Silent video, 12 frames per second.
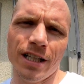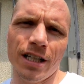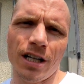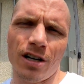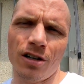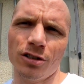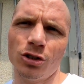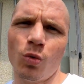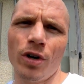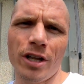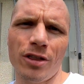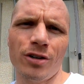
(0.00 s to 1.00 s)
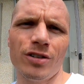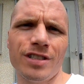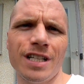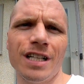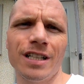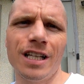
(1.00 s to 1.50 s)
did on our
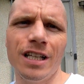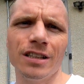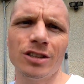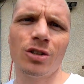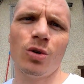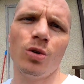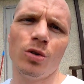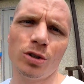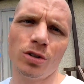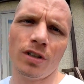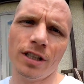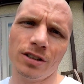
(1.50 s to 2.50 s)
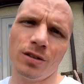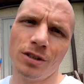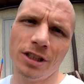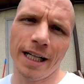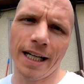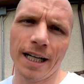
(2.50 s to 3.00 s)
2013 Kia Soul. So let's
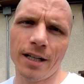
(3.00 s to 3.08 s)
go check it